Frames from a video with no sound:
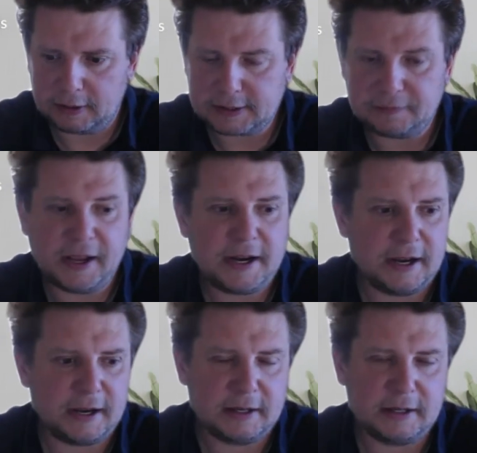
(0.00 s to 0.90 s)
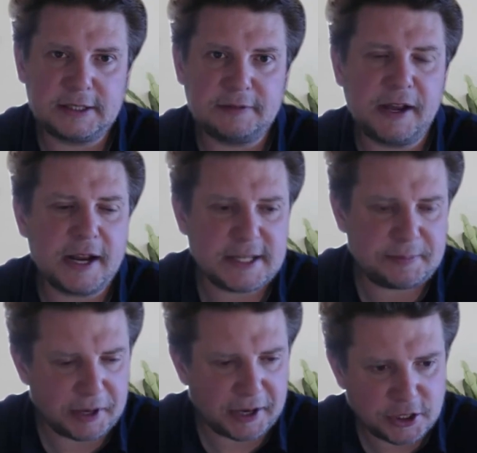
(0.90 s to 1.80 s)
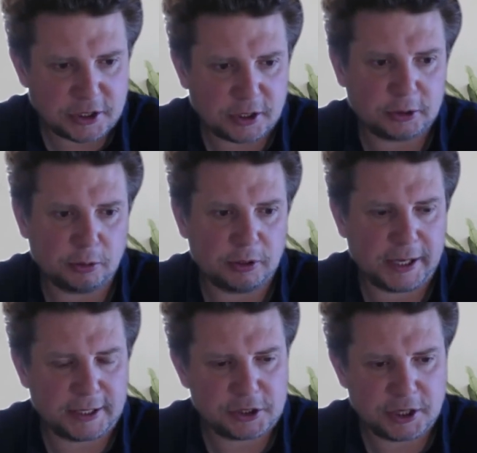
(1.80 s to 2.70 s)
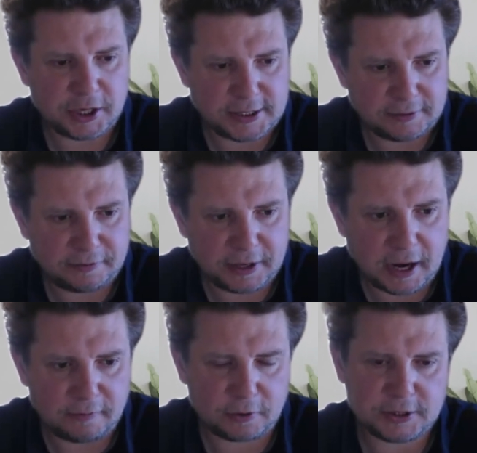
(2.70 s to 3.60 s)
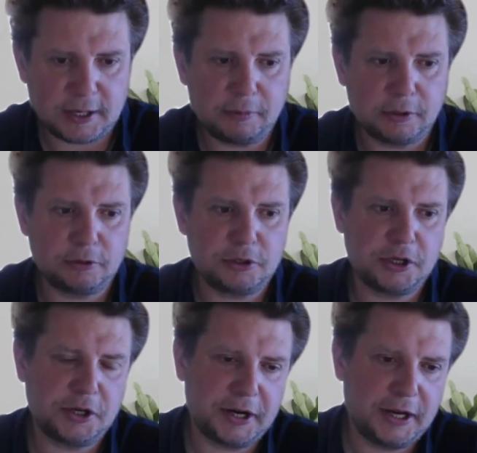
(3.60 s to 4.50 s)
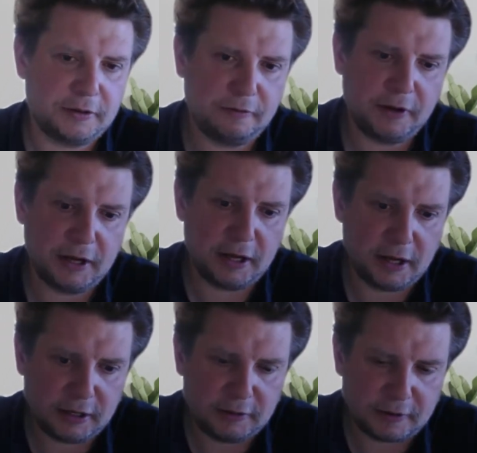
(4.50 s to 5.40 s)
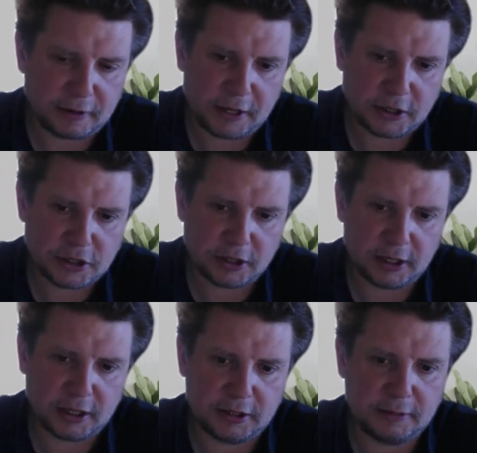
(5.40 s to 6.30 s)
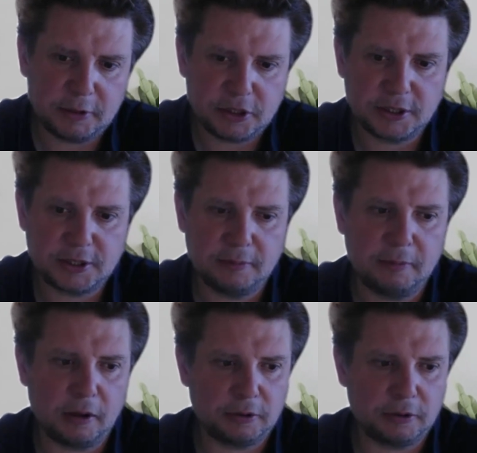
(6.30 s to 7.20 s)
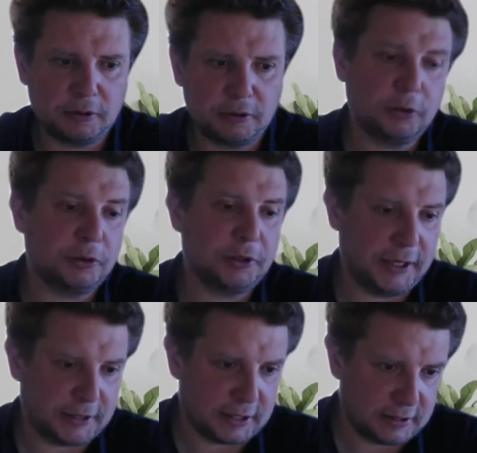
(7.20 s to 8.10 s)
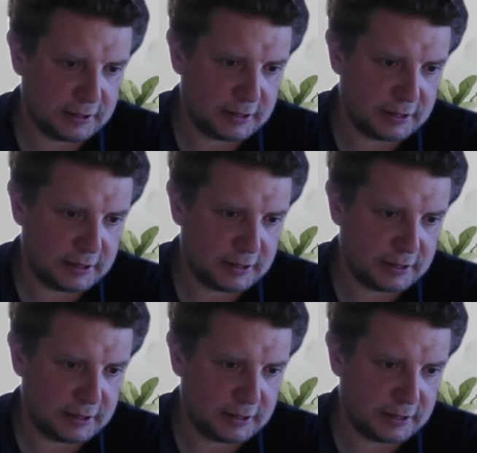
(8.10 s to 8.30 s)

It's very aspirational to let generative AI, for example, to generate the information and images about the product data.